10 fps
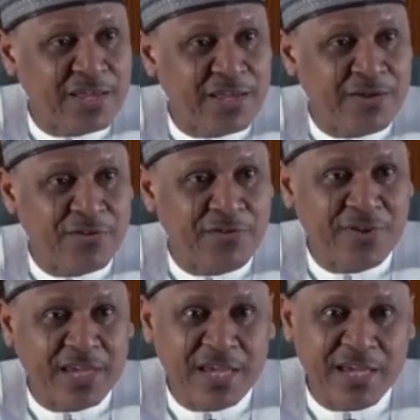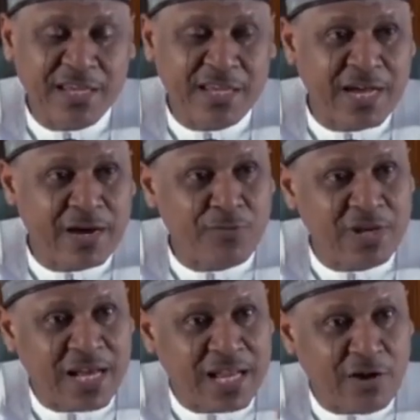if again, I
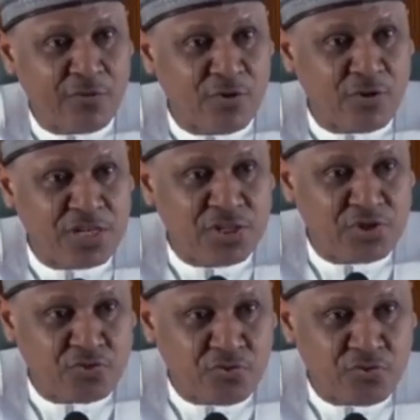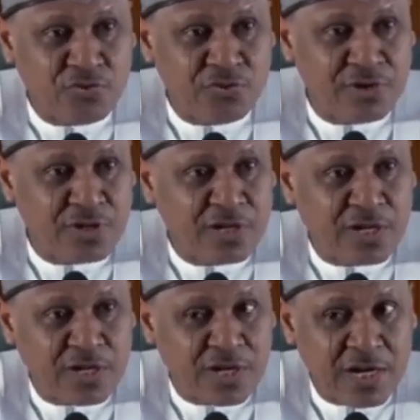will allow only two
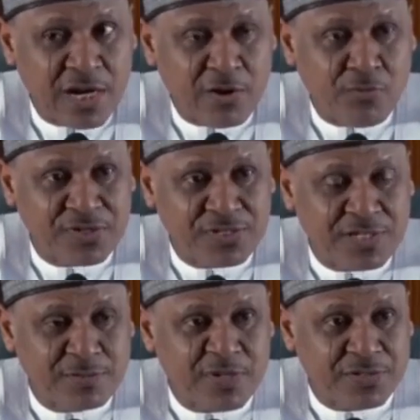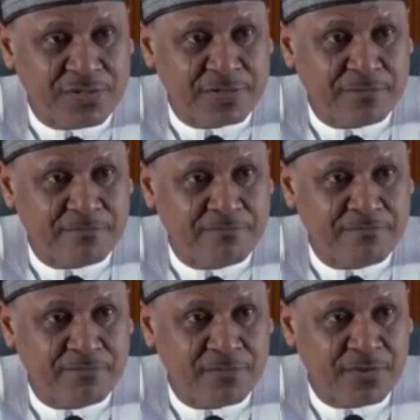questions, please.
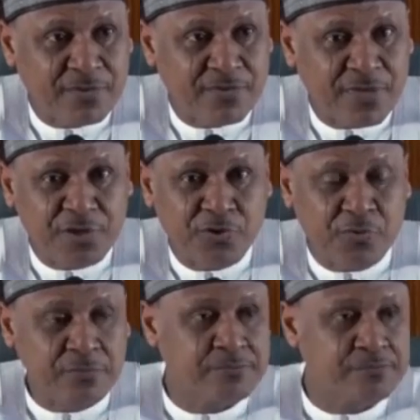Thank you.